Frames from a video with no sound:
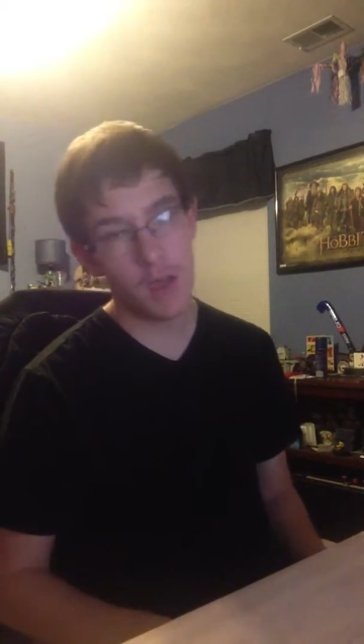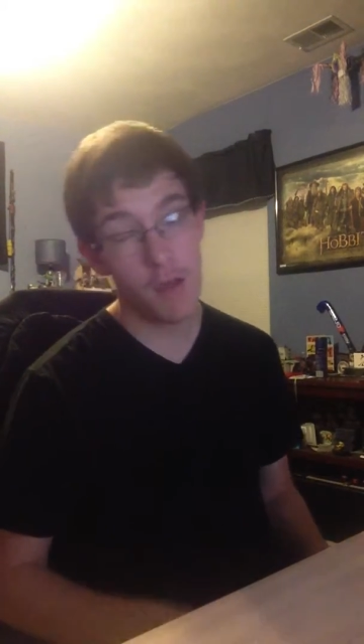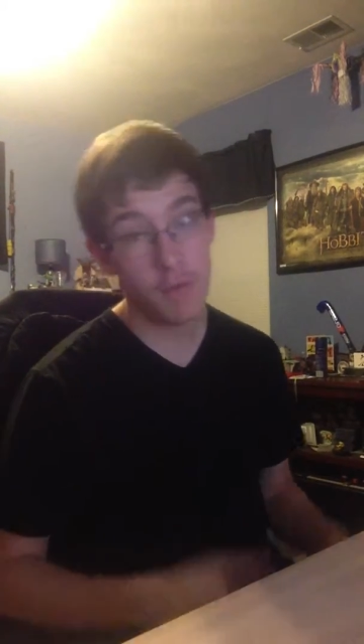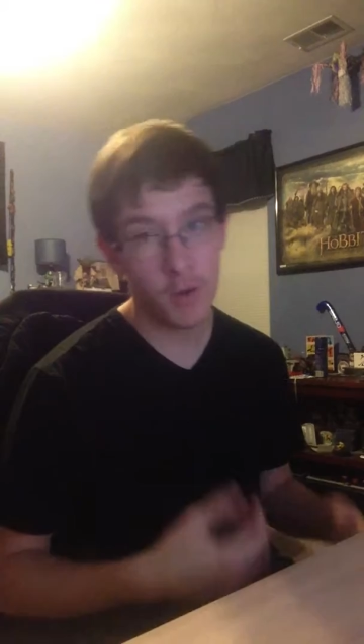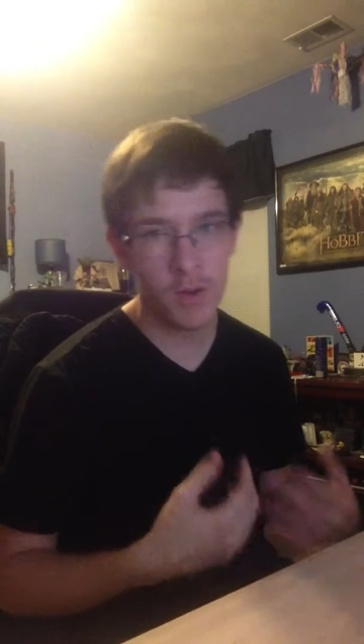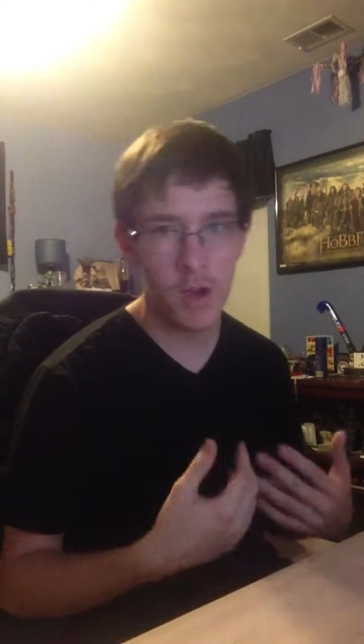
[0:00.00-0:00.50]

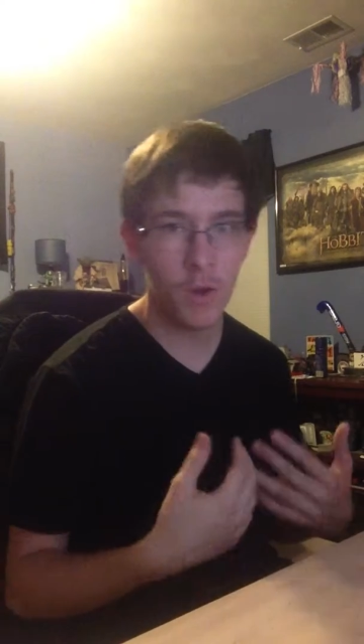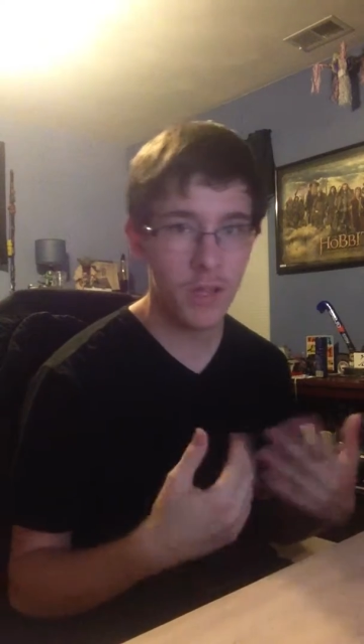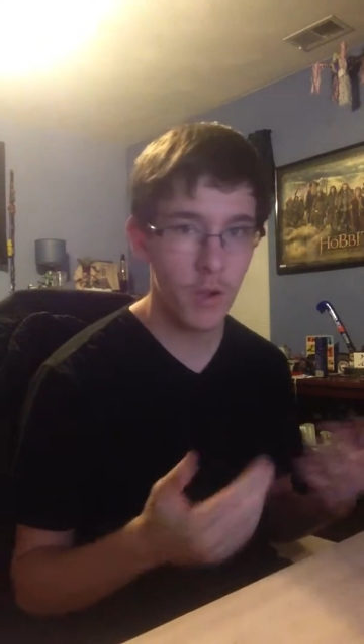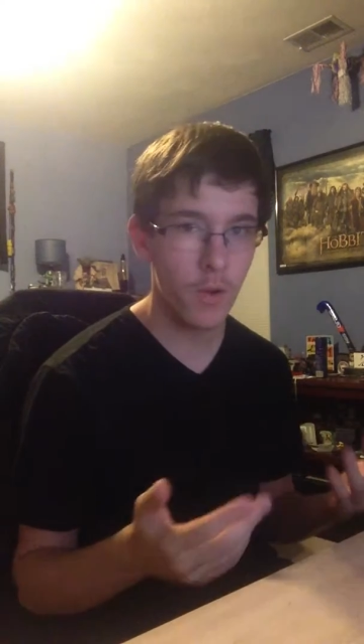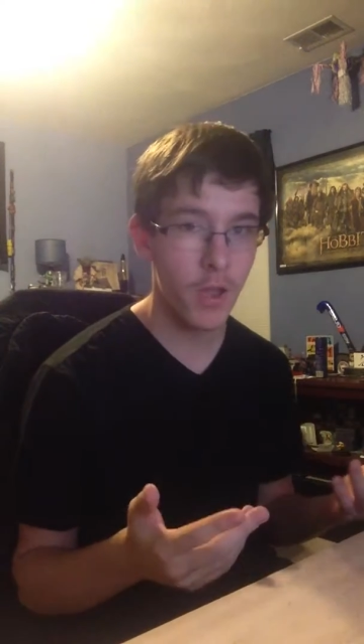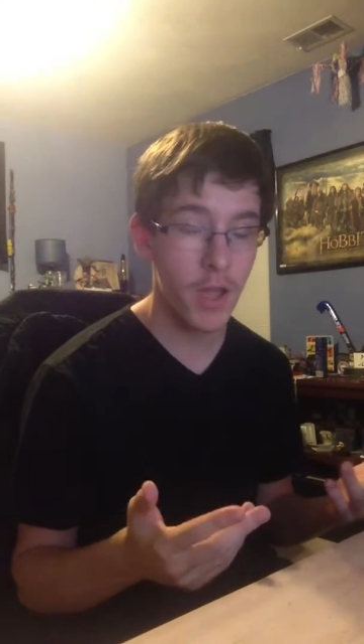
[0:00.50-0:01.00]
obviously I'll
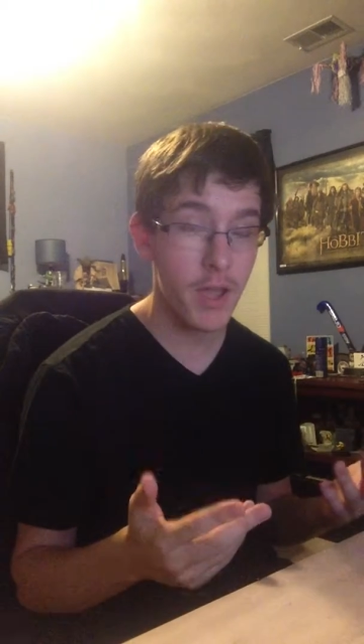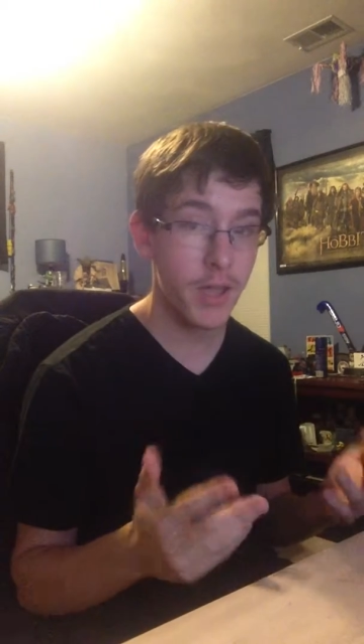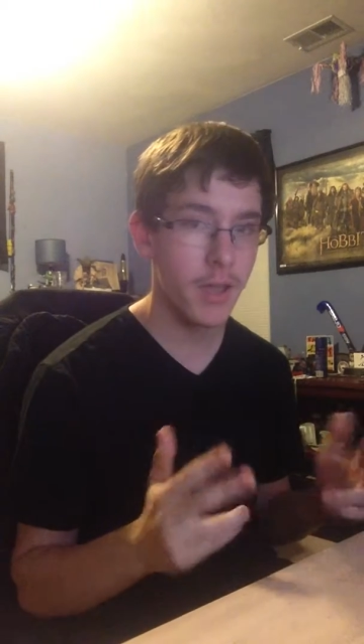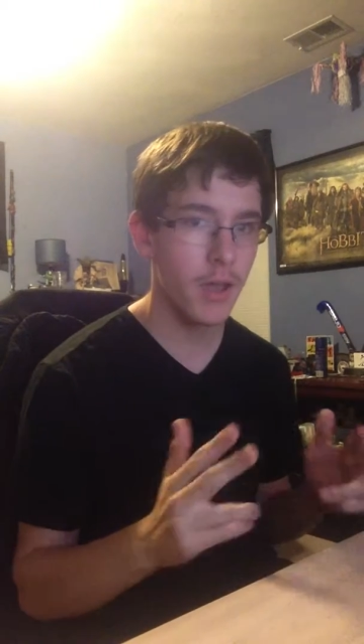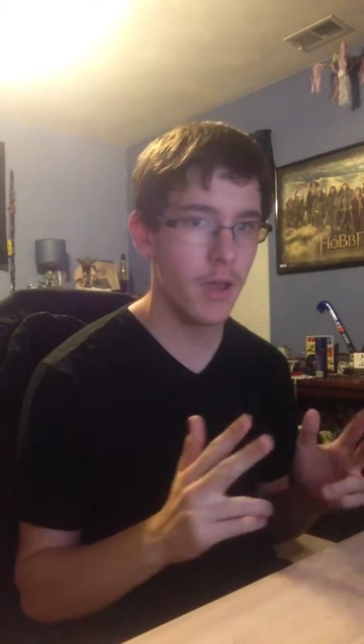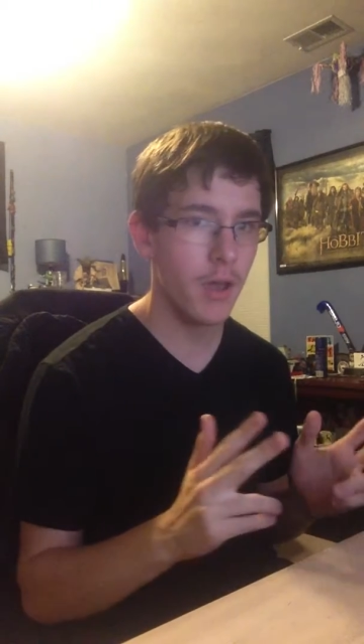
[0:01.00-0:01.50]
still try to
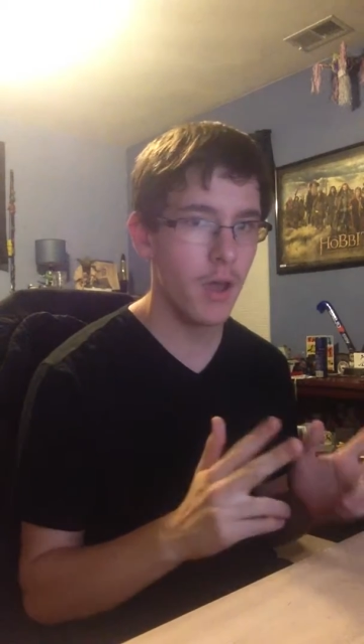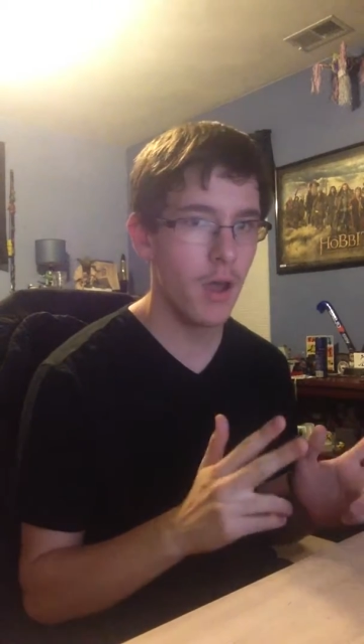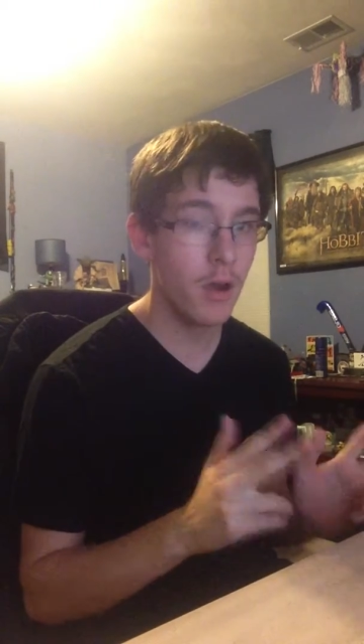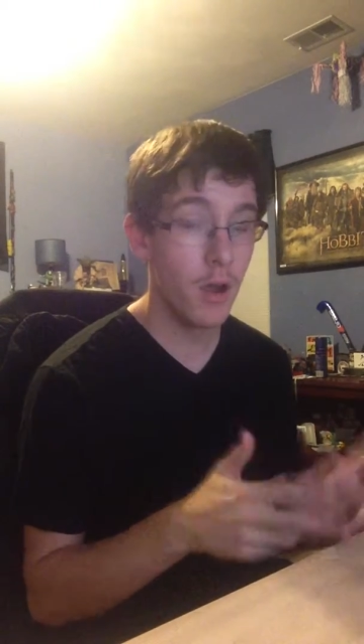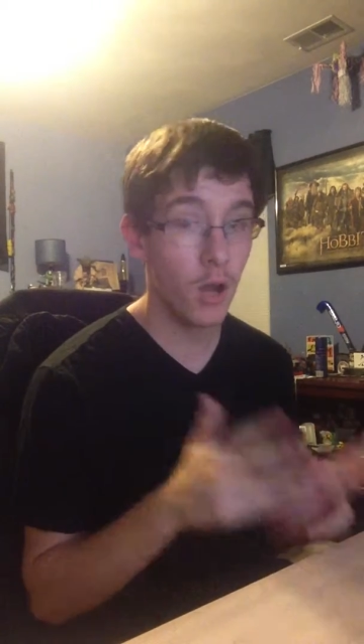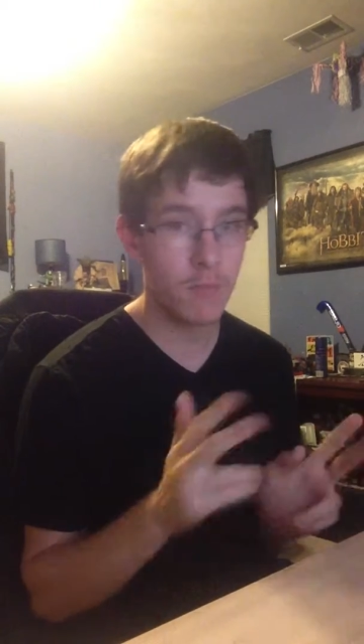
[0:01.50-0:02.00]
get
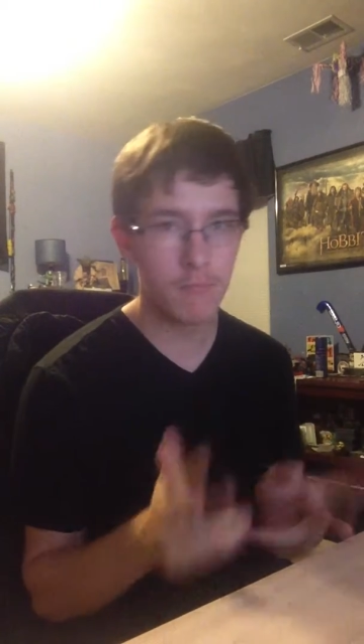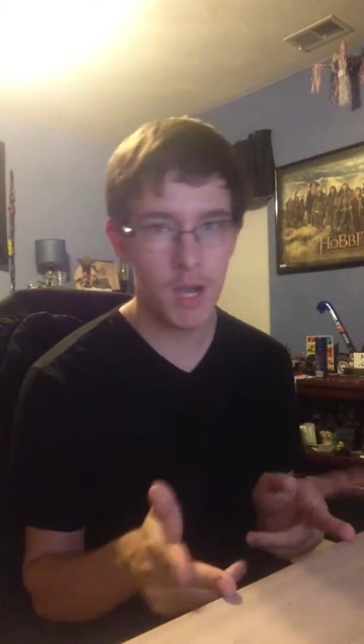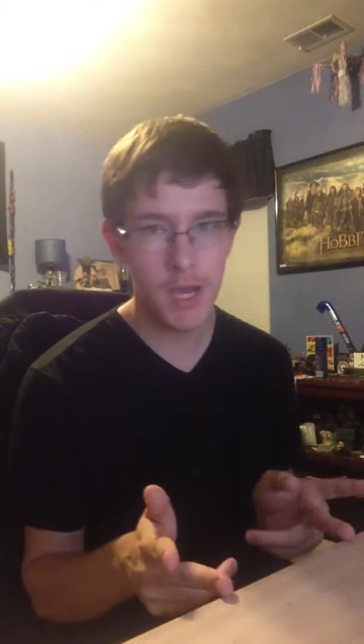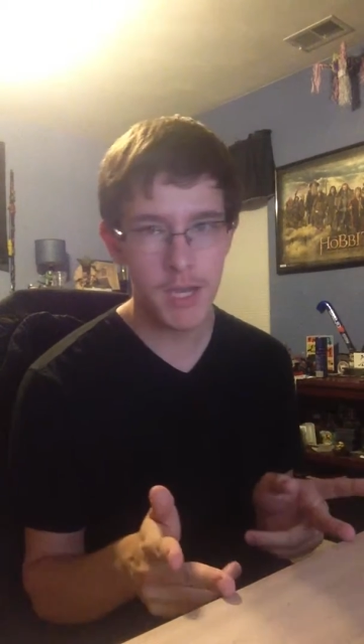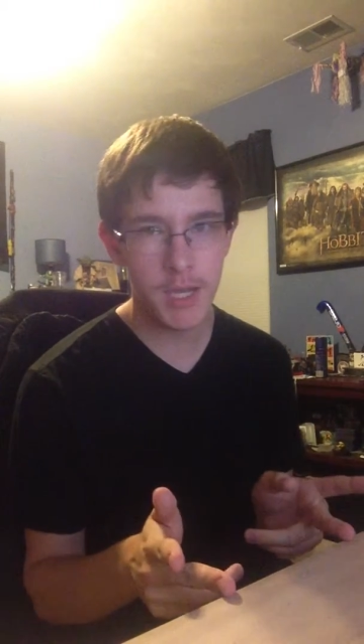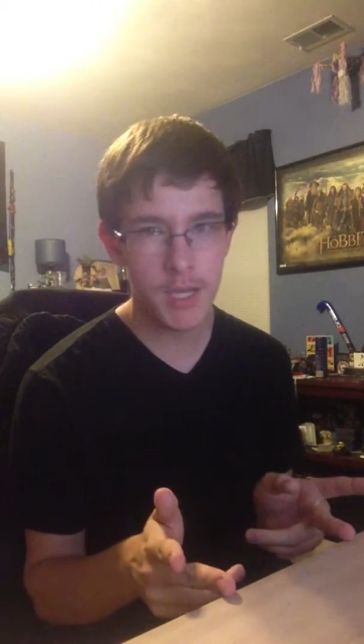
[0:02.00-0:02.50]
another
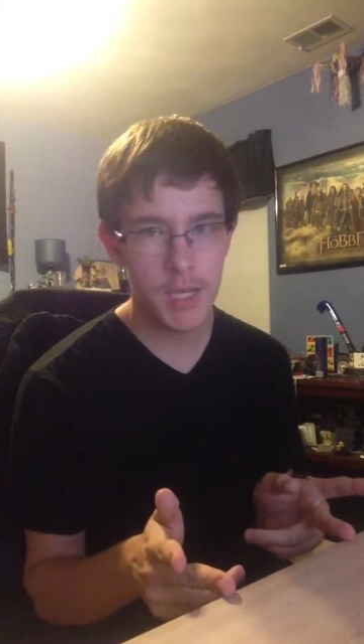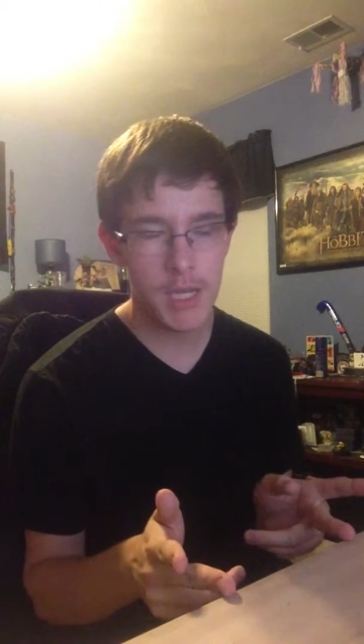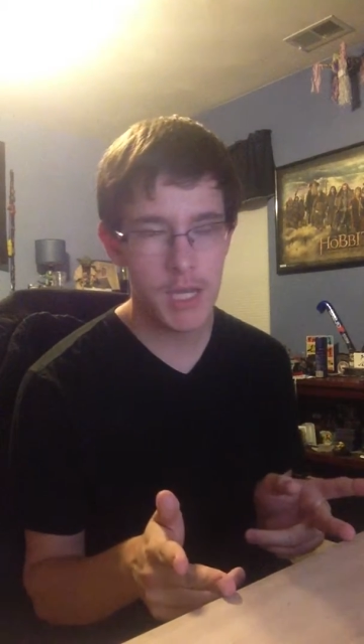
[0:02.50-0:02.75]
mic,